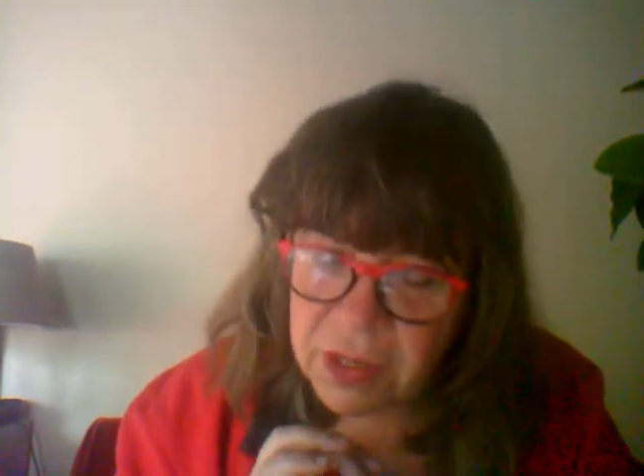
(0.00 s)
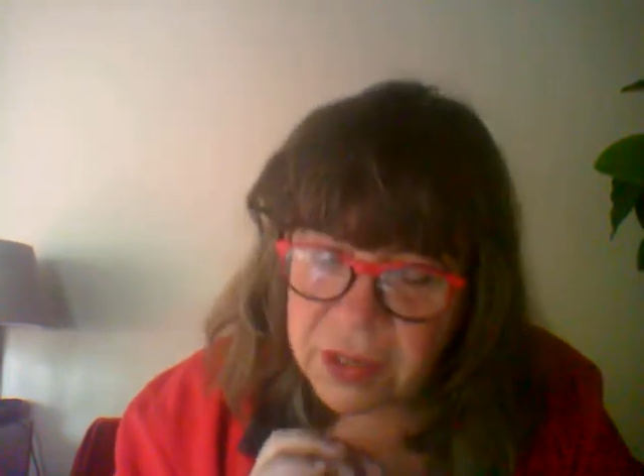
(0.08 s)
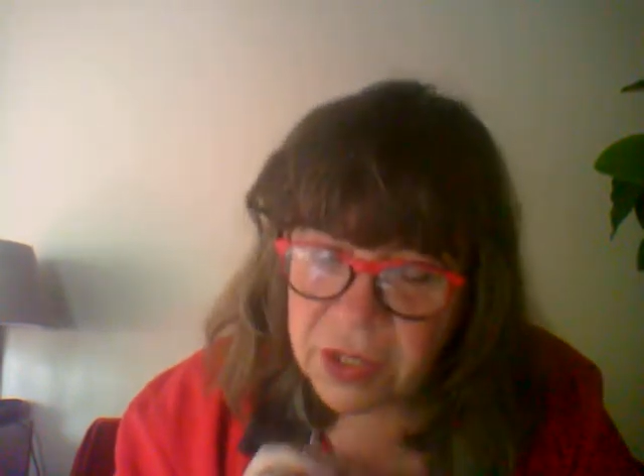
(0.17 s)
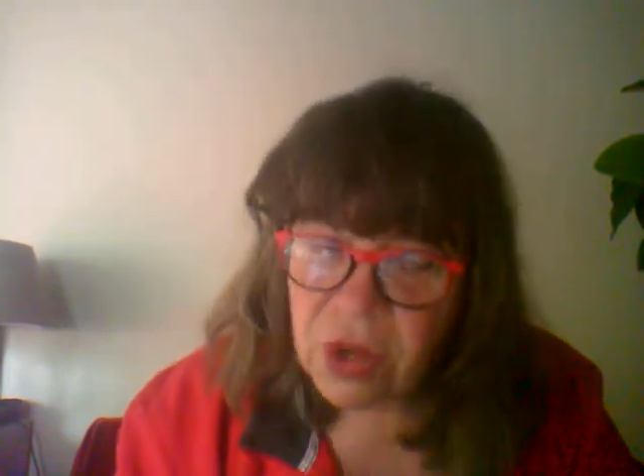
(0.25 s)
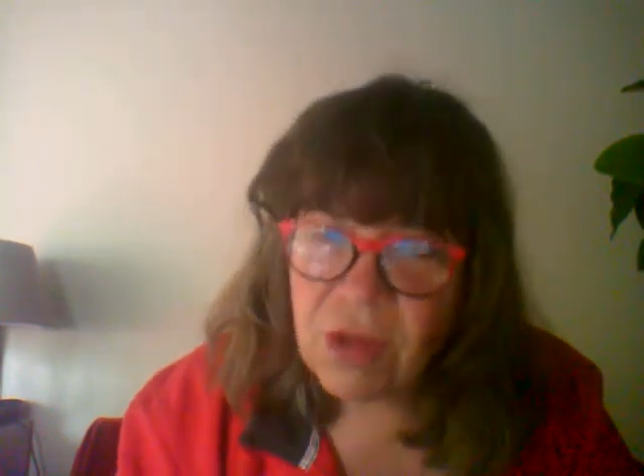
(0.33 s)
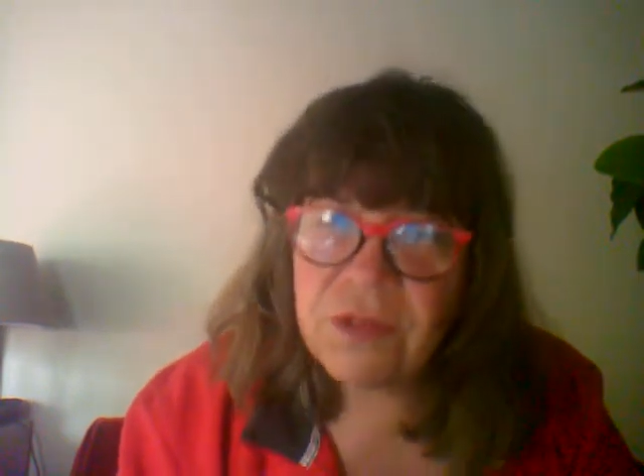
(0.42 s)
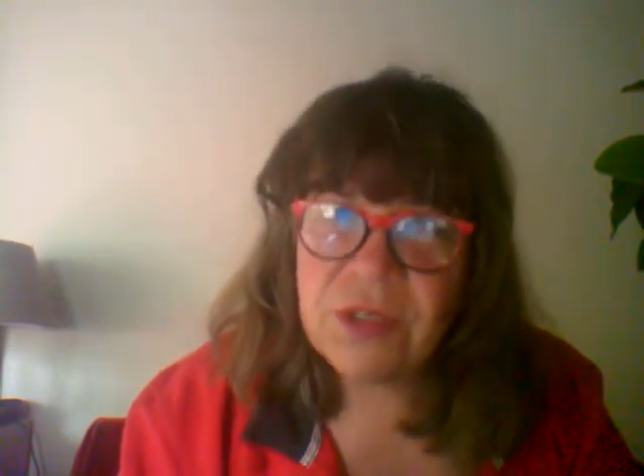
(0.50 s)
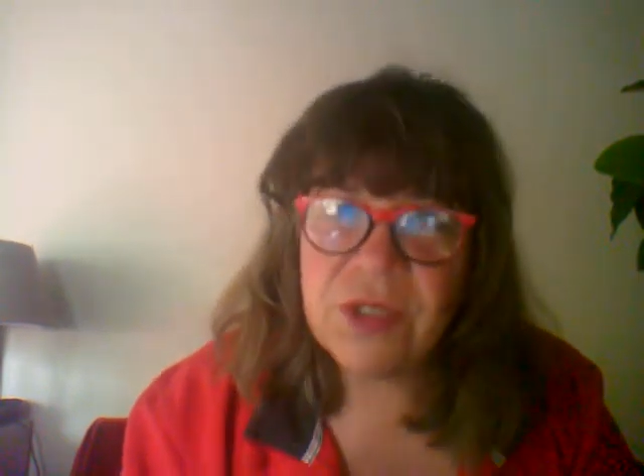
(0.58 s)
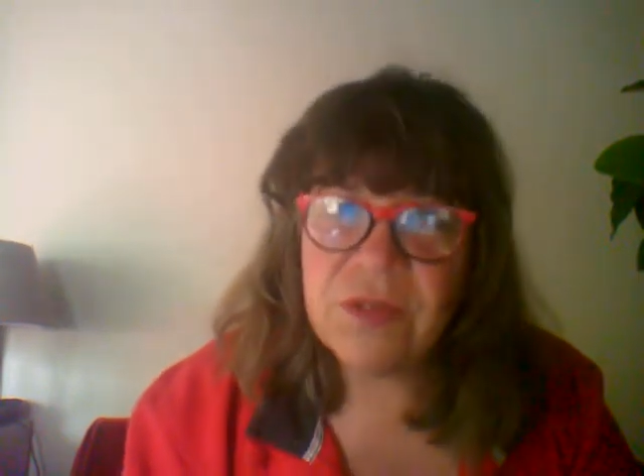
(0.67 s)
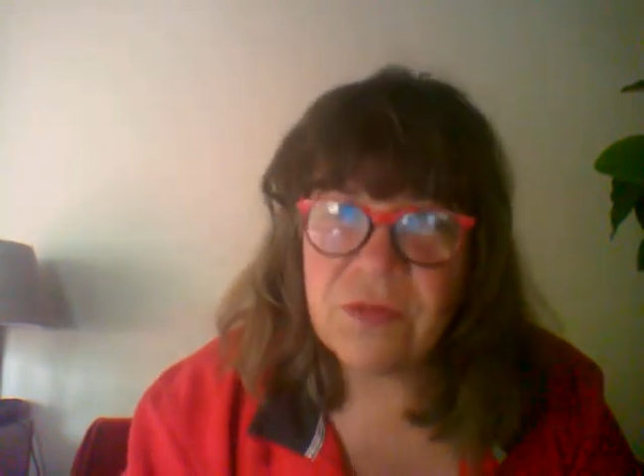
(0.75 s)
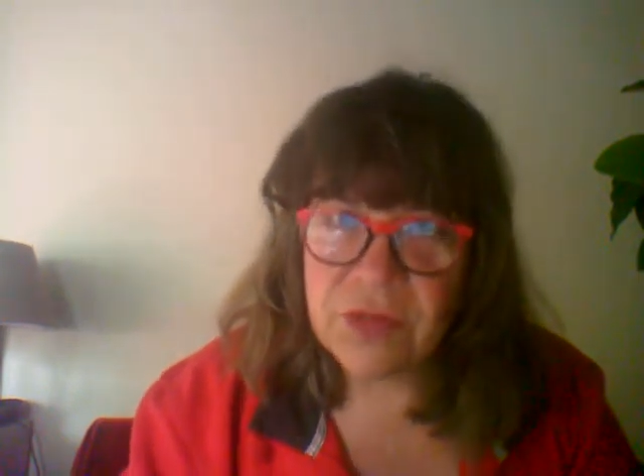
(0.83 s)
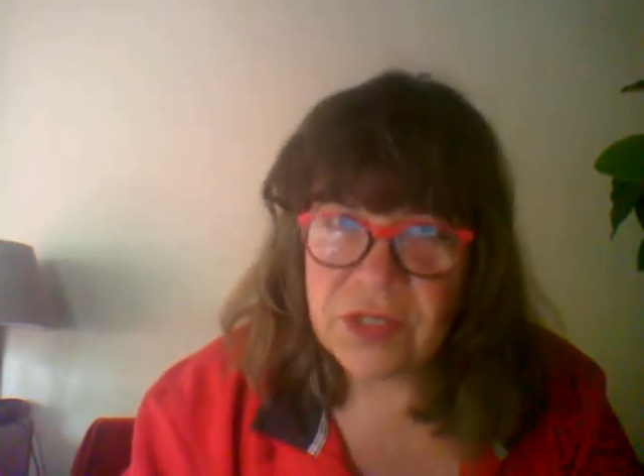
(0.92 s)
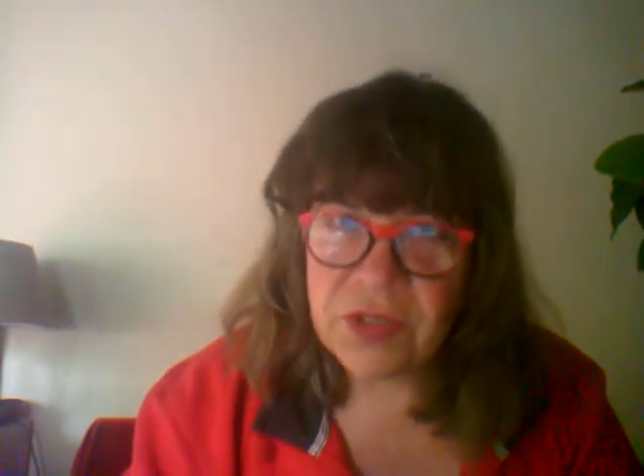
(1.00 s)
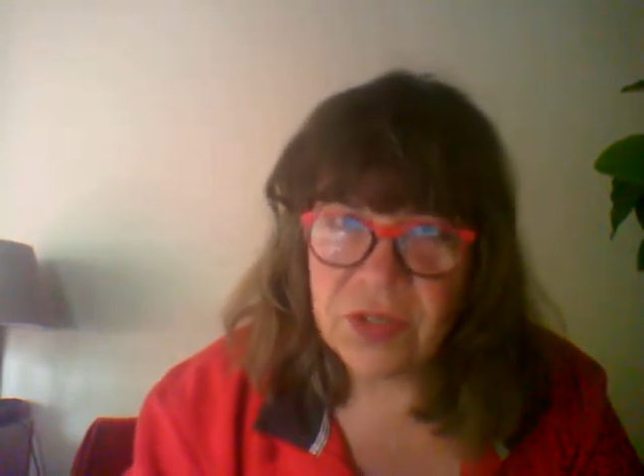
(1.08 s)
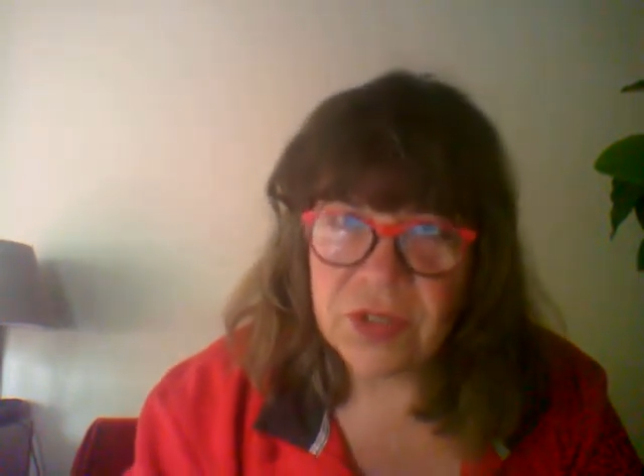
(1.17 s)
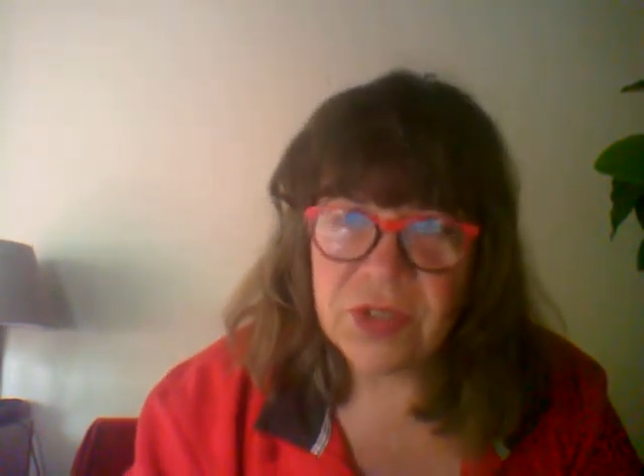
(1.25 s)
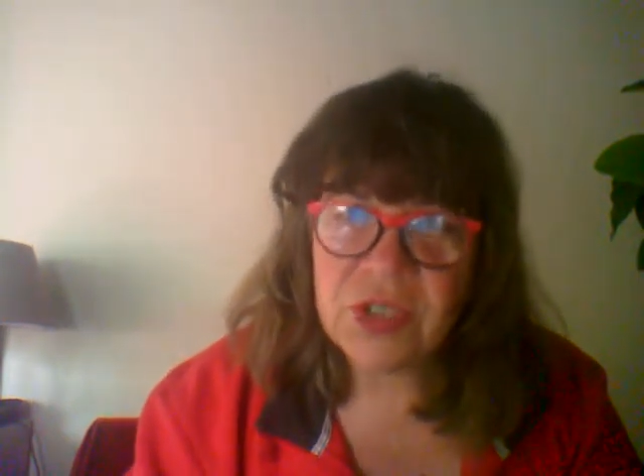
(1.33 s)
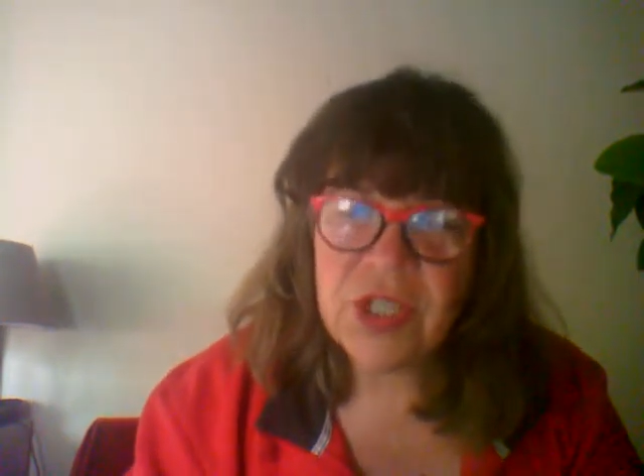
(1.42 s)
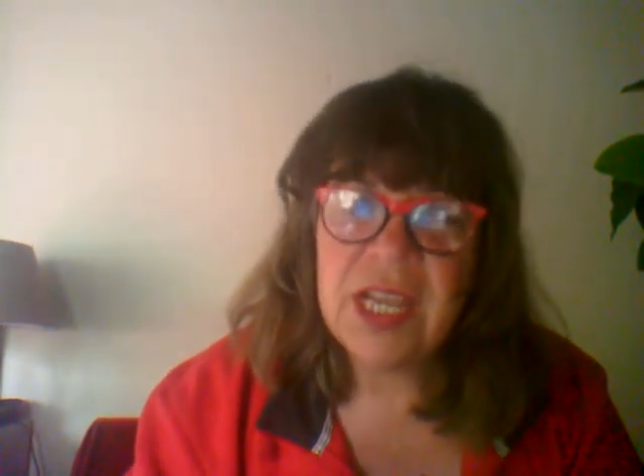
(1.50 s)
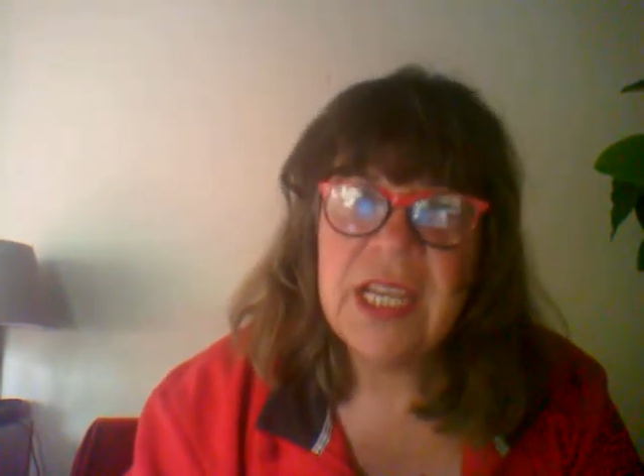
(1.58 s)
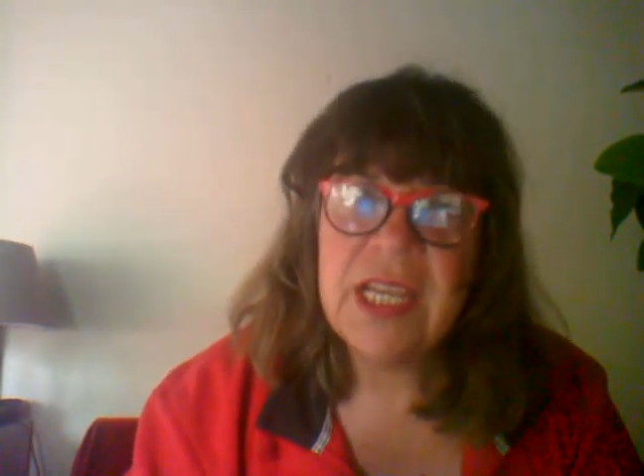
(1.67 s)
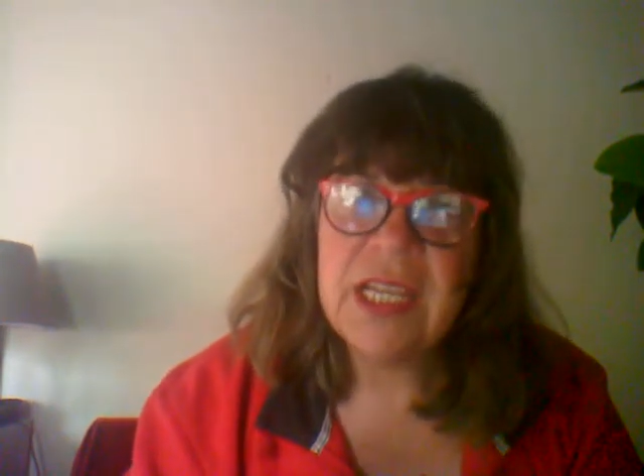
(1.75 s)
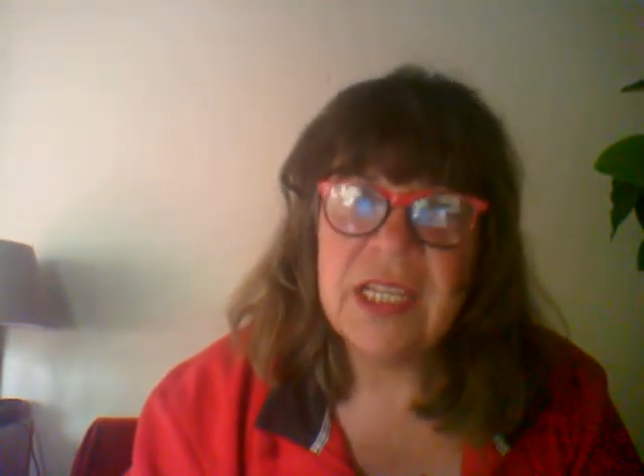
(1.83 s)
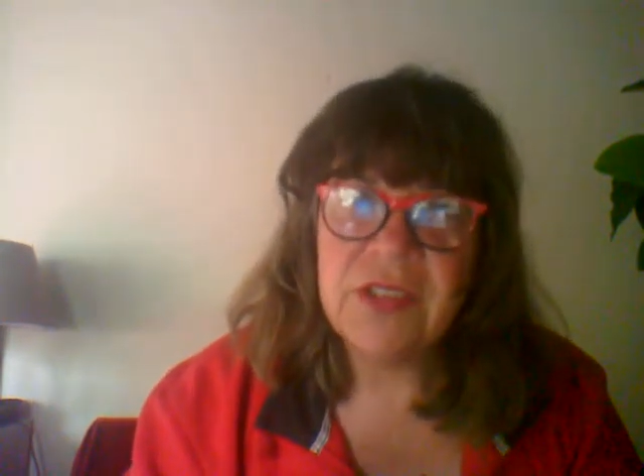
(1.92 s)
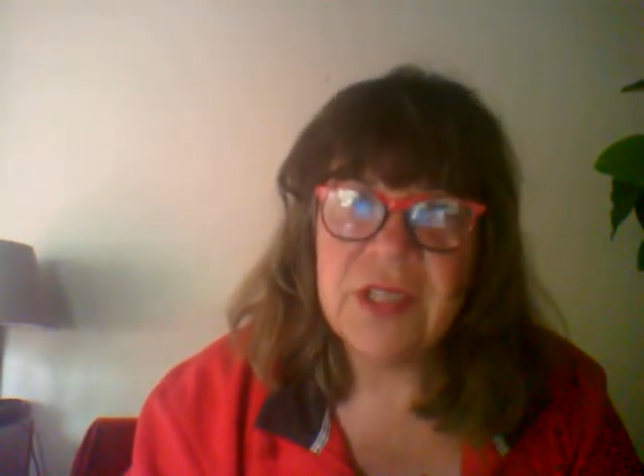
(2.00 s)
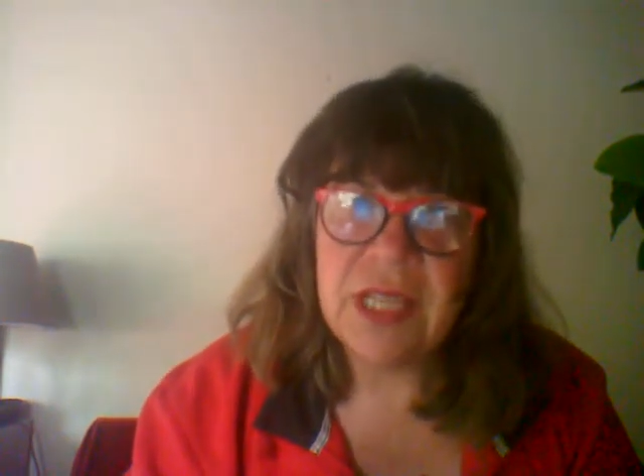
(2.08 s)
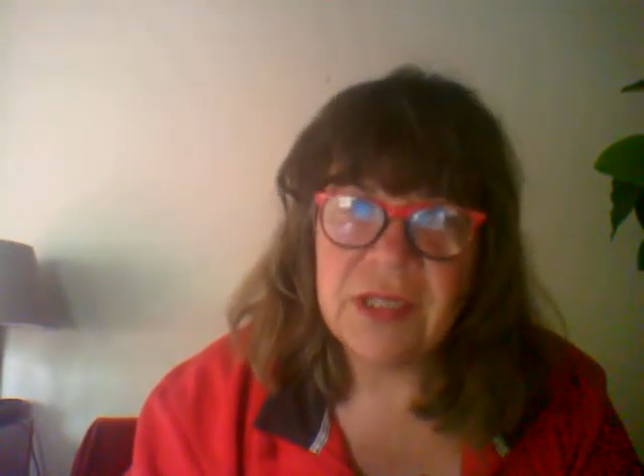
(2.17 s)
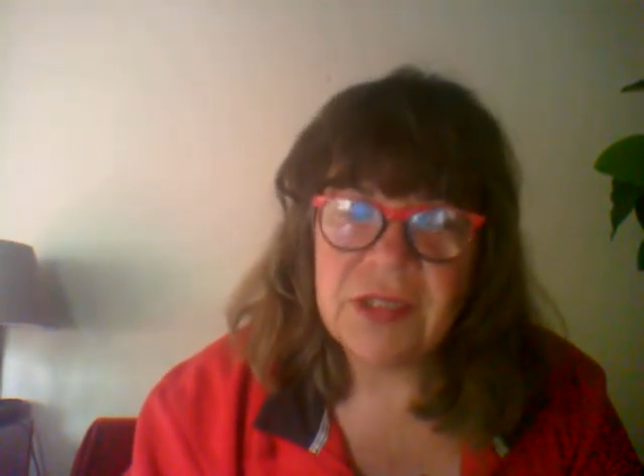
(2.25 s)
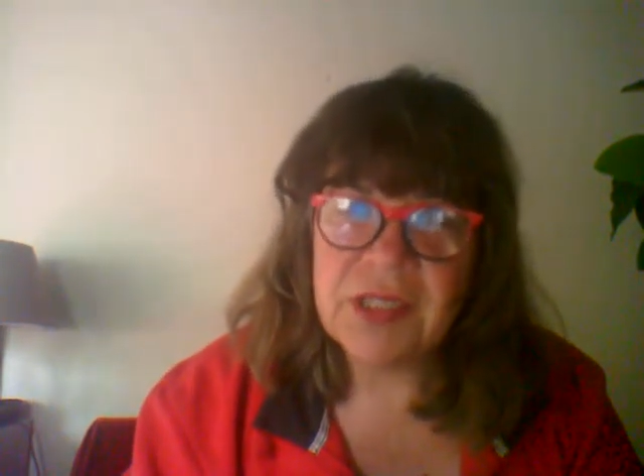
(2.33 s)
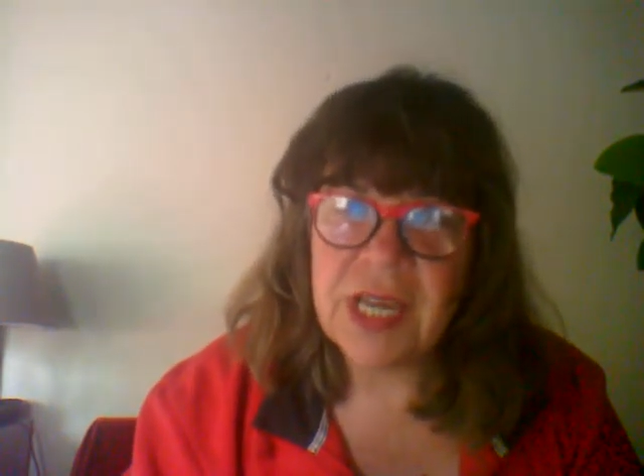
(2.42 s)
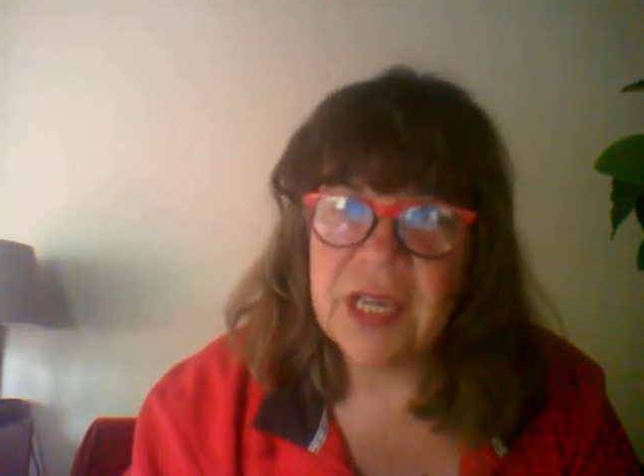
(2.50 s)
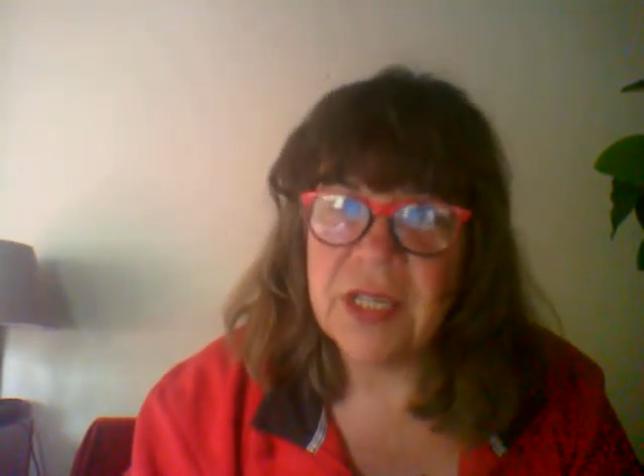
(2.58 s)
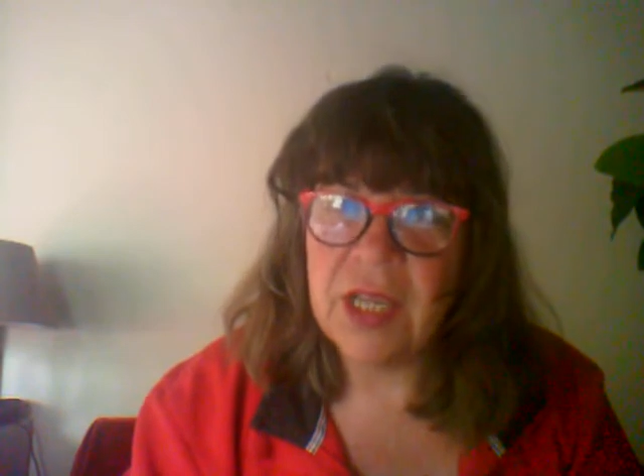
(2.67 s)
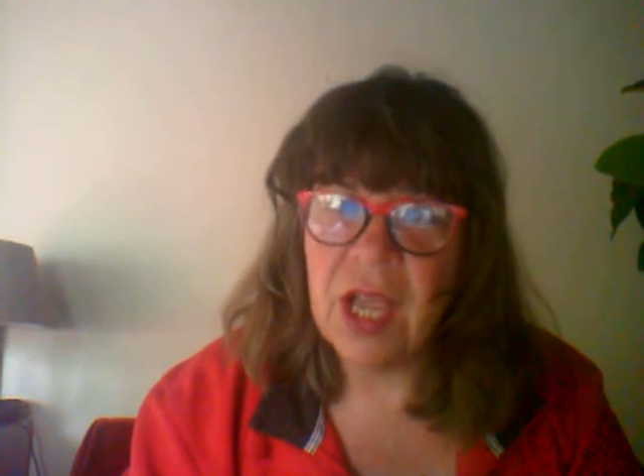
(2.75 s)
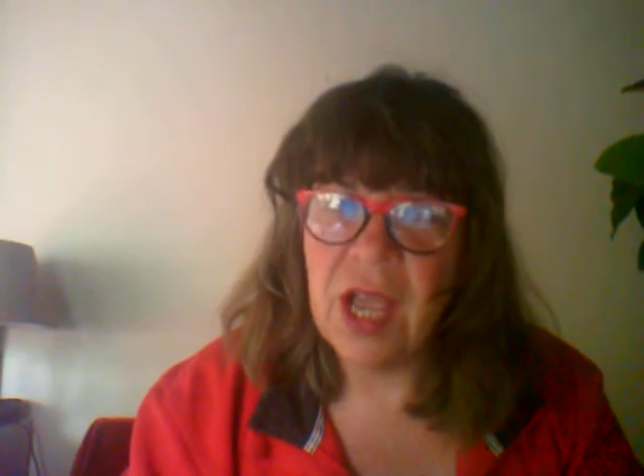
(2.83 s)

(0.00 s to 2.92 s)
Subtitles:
awful lot of research into the understanding